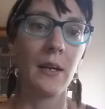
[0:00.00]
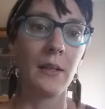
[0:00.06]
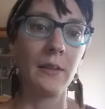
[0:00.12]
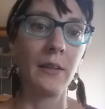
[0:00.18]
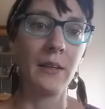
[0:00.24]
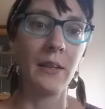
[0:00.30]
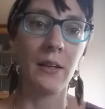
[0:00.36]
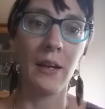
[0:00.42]

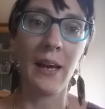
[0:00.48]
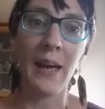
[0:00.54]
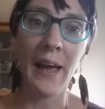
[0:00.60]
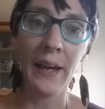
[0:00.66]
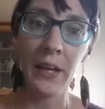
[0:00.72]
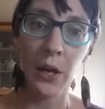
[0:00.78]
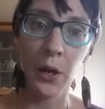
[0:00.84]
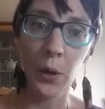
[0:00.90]
the
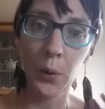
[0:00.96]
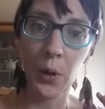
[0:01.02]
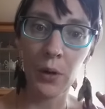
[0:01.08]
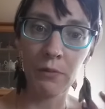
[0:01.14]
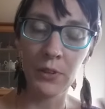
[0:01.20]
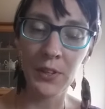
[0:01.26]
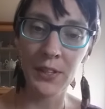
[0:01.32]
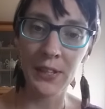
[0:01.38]
echo
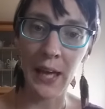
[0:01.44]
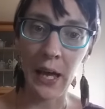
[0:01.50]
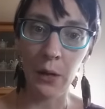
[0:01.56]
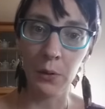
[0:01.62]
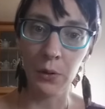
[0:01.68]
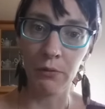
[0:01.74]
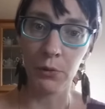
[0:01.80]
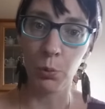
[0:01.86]
of the
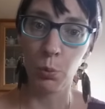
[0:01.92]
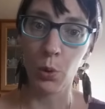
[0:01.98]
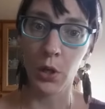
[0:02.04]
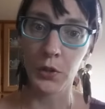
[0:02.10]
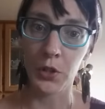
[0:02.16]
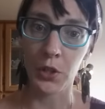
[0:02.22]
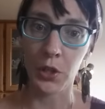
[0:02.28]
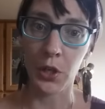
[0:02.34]
sound of the
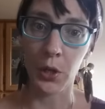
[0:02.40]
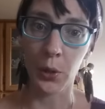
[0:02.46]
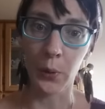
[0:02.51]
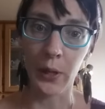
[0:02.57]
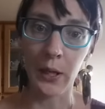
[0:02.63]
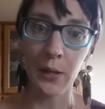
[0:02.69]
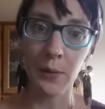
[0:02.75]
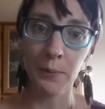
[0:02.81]
water
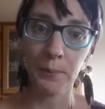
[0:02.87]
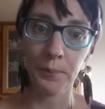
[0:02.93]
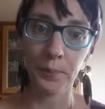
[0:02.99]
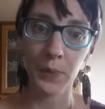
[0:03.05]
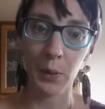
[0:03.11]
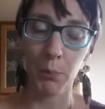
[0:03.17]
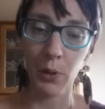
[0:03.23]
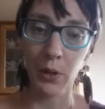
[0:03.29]
going,
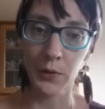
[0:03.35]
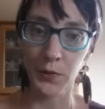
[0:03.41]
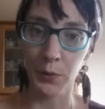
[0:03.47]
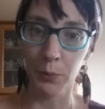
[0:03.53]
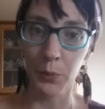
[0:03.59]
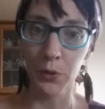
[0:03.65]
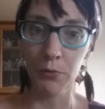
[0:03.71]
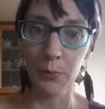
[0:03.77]
plus
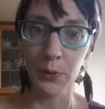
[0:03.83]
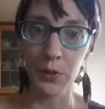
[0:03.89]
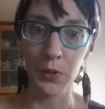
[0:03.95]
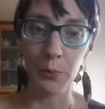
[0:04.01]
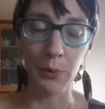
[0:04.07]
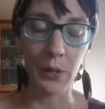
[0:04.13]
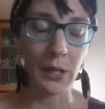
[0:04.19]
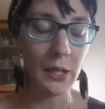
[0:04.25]
the
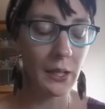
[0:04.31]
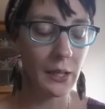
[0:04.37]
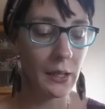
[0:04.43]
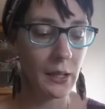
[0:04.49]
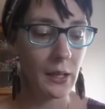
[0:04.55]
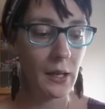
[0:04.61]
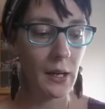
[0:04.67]
movements you make,